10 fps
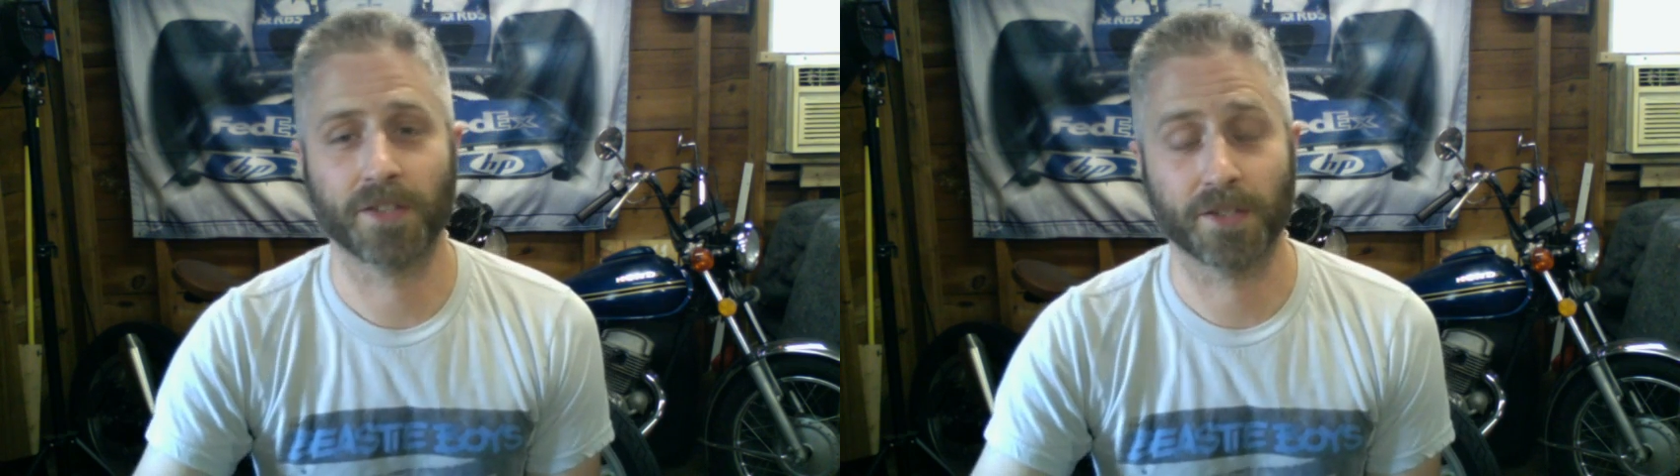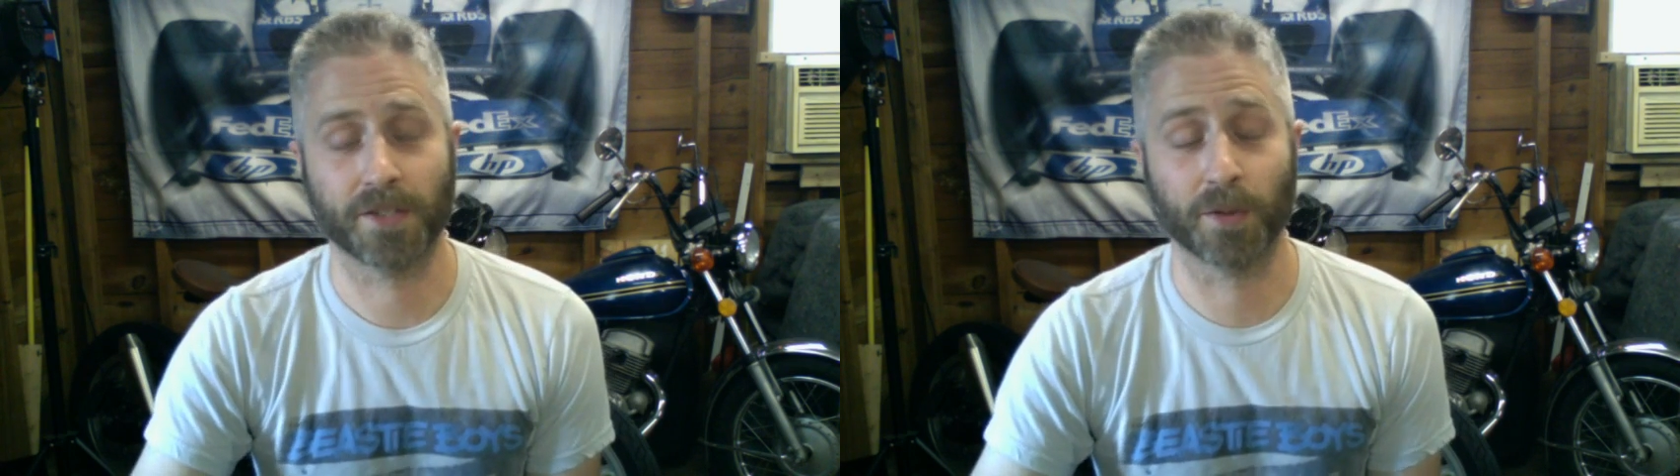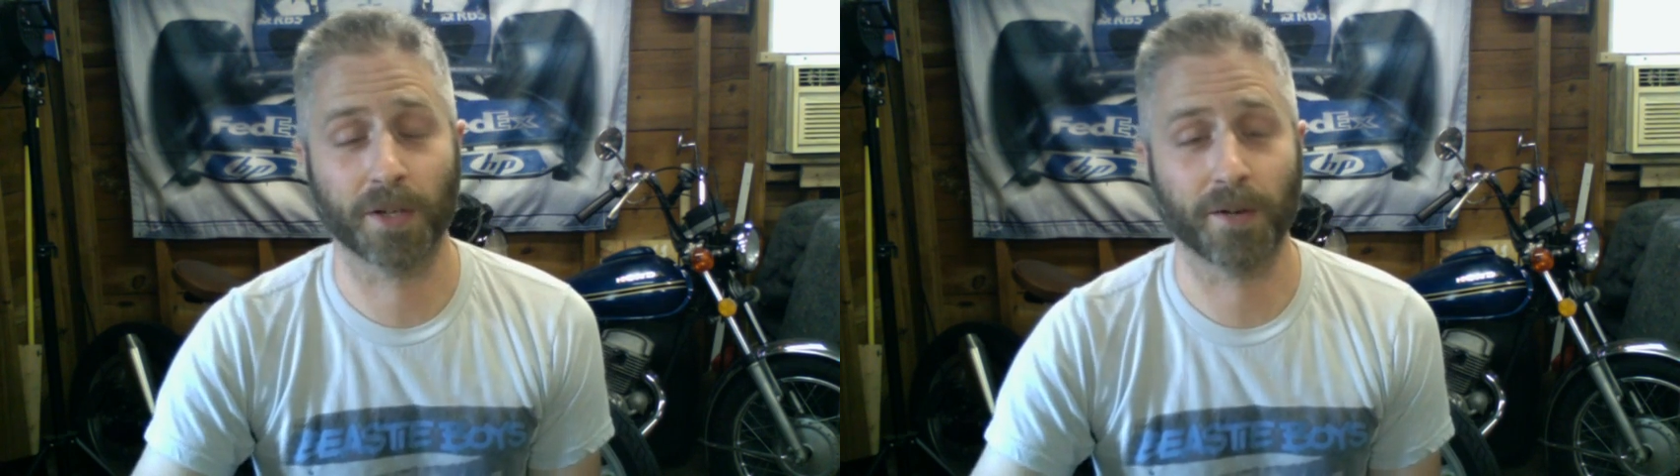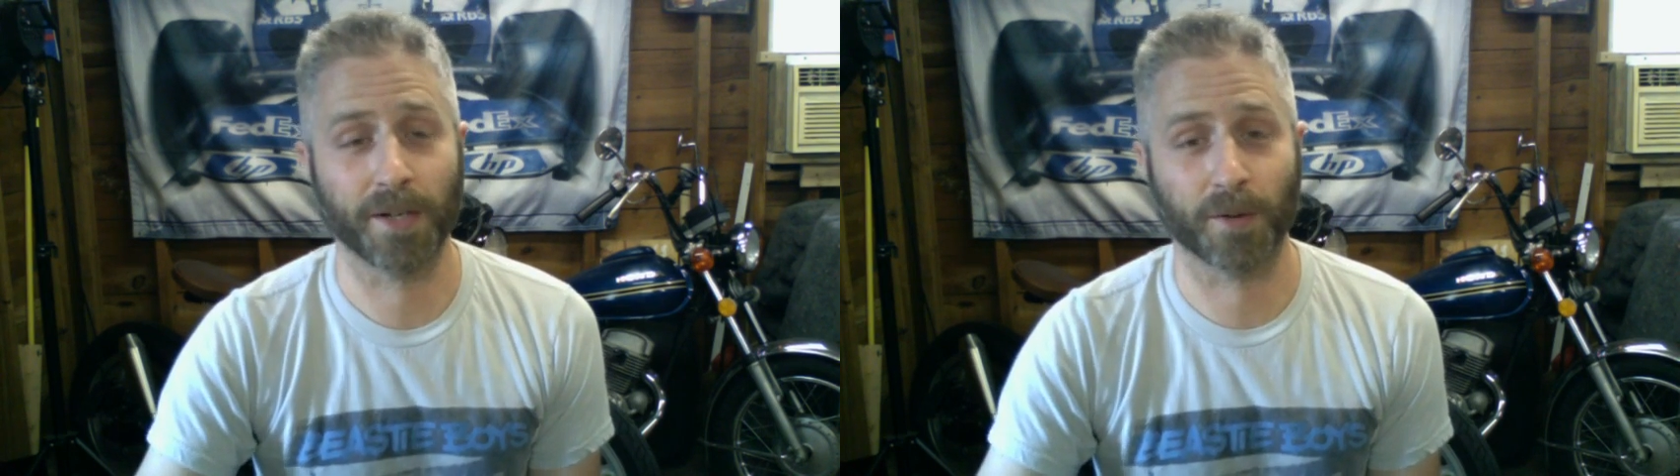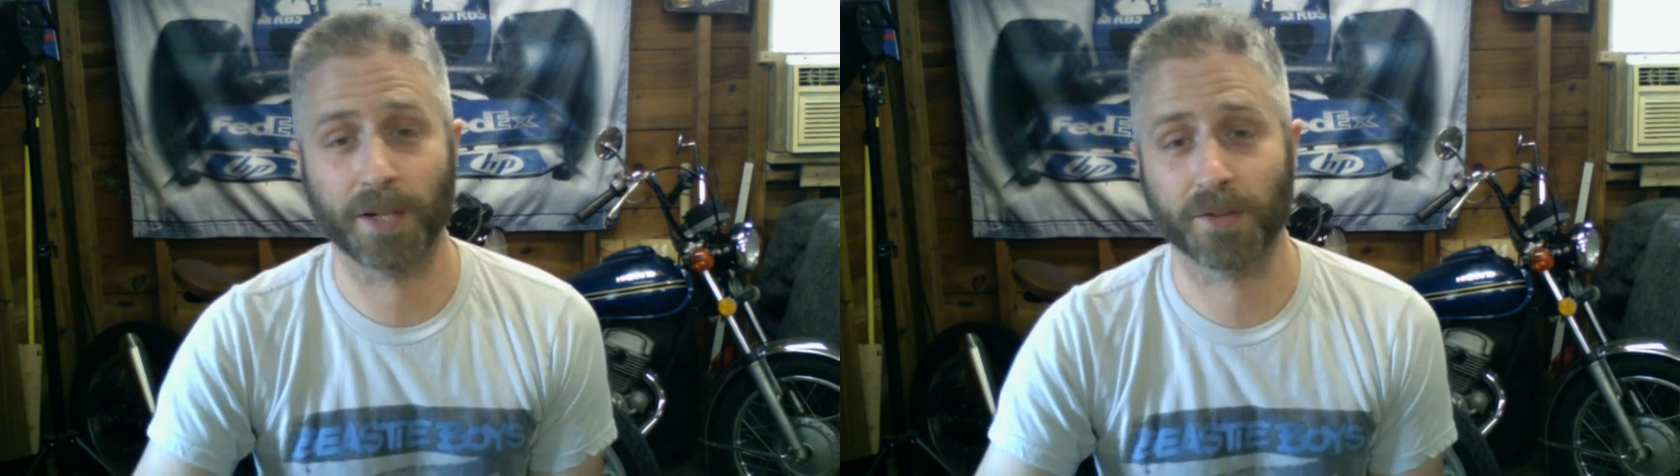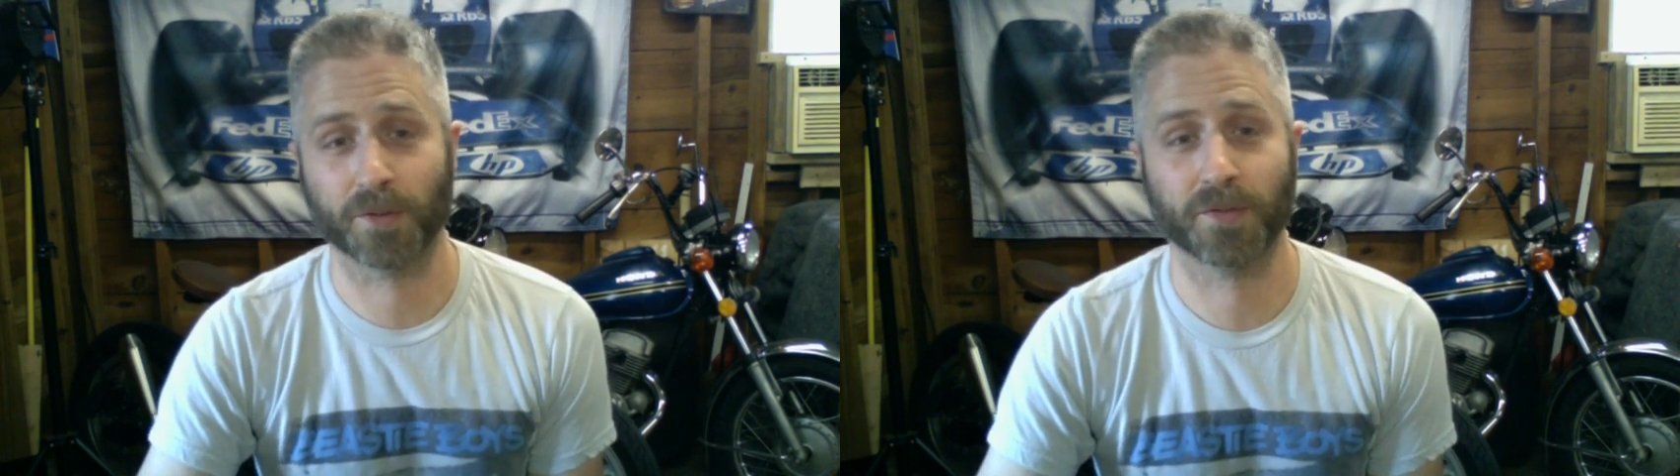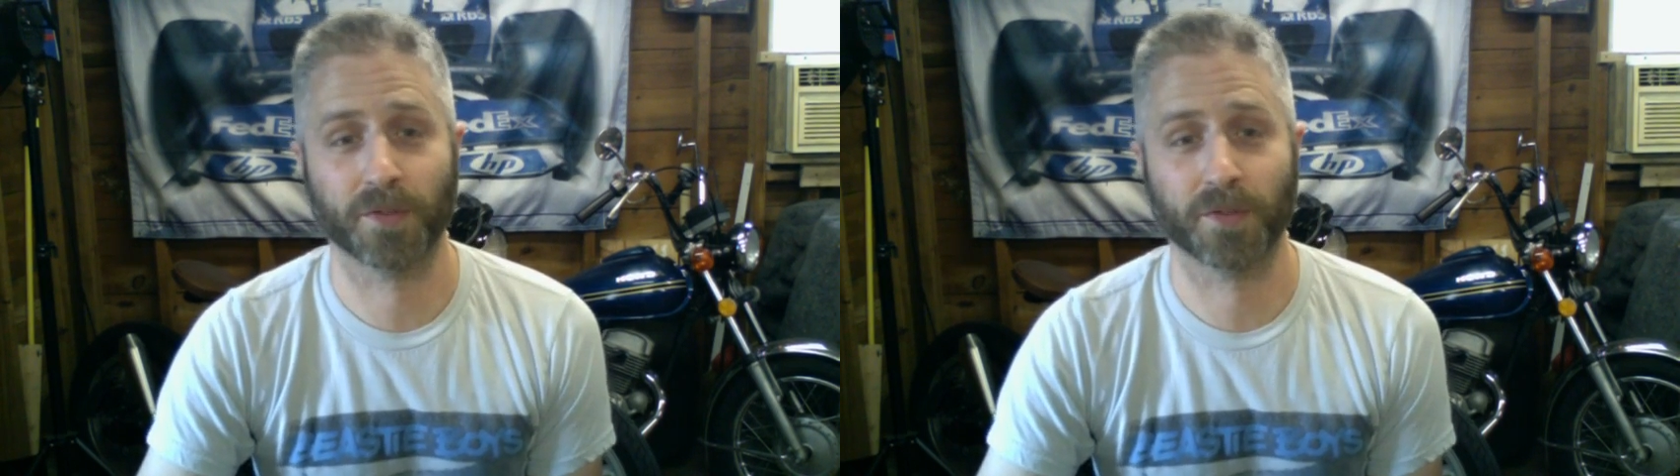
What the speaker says: It's a really great source for